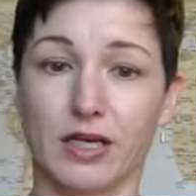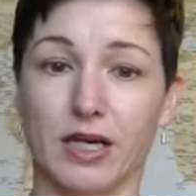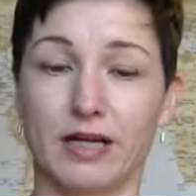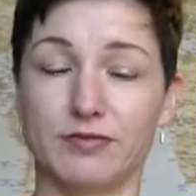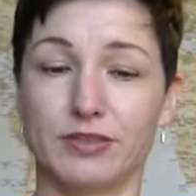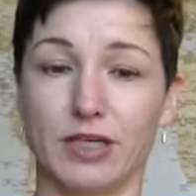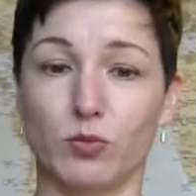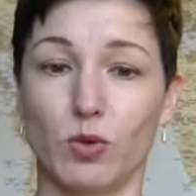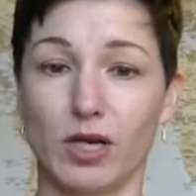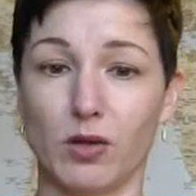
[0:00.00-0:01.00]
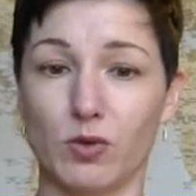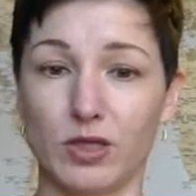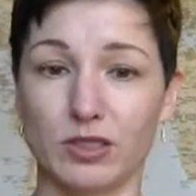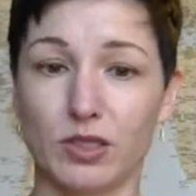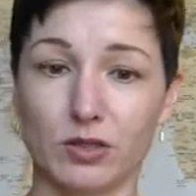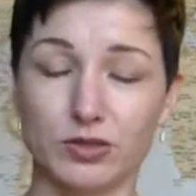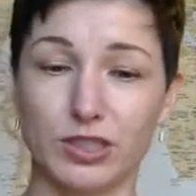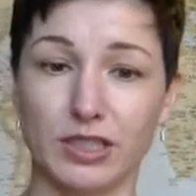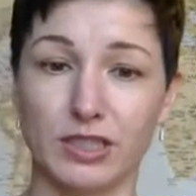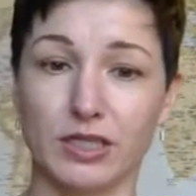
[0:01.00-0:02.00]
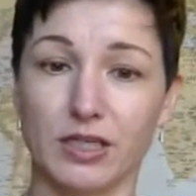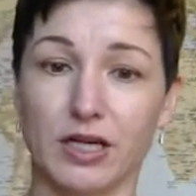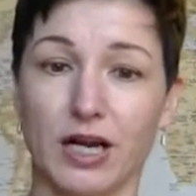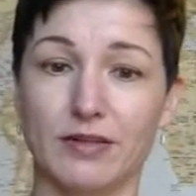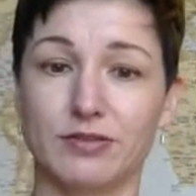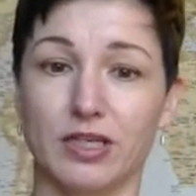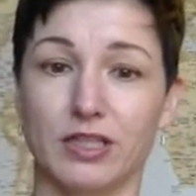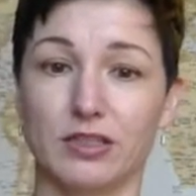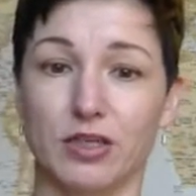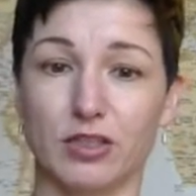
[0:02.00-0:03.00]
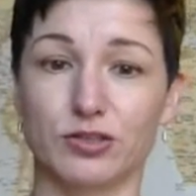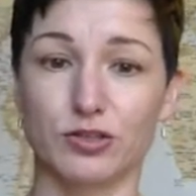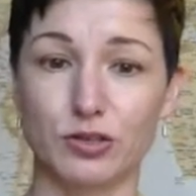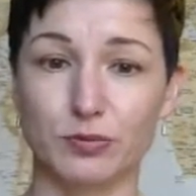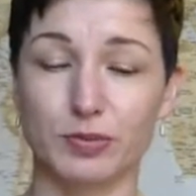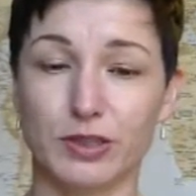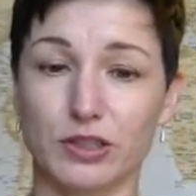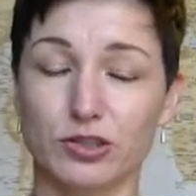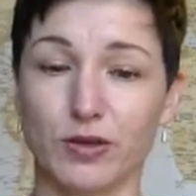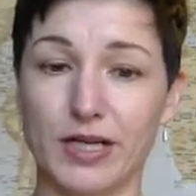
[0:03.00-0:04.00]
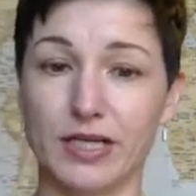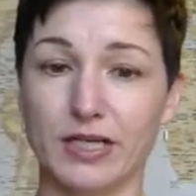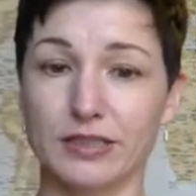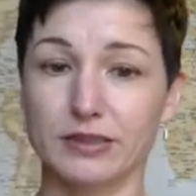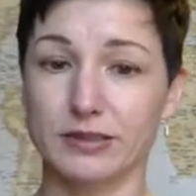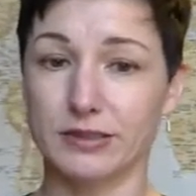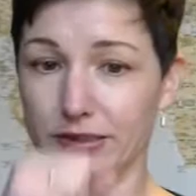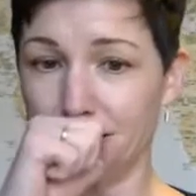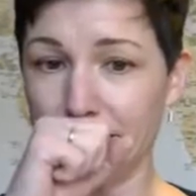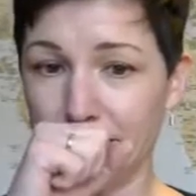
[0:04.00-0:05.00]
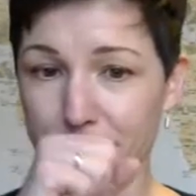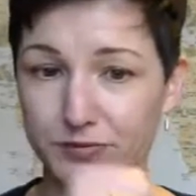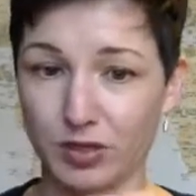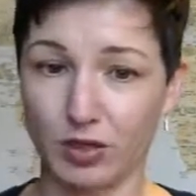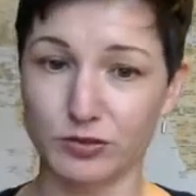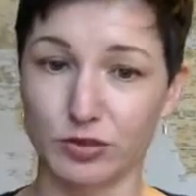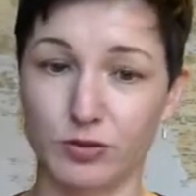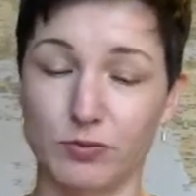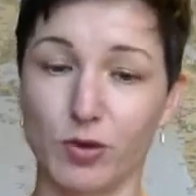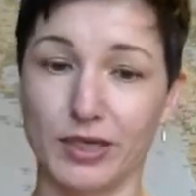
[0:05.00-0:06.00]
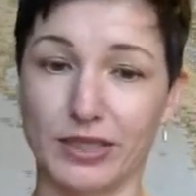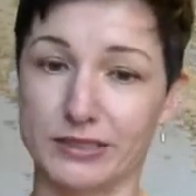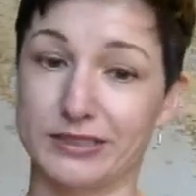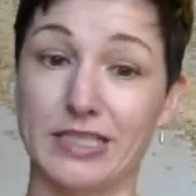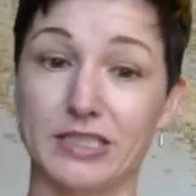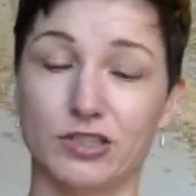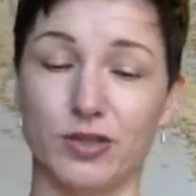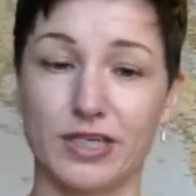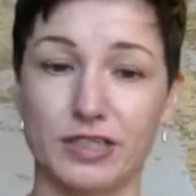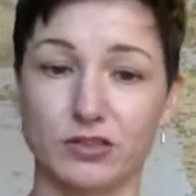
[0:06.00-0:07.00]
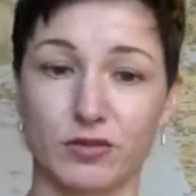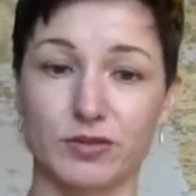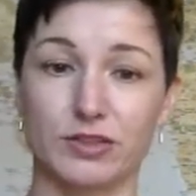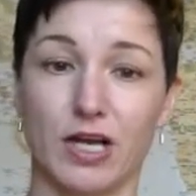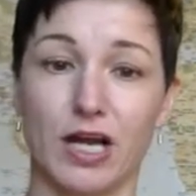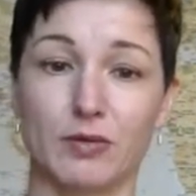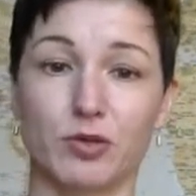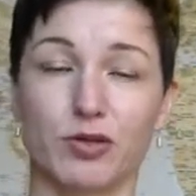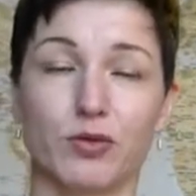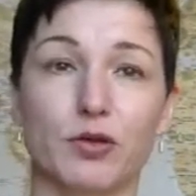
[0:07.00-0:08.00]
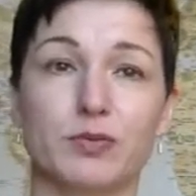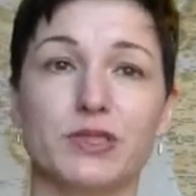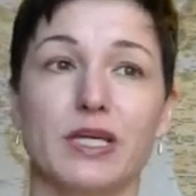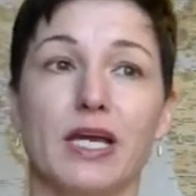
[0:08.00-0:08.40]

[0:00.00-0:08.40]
I've done one-on-one coaching, I've done large group trainings, also more extended trainings over time with groups.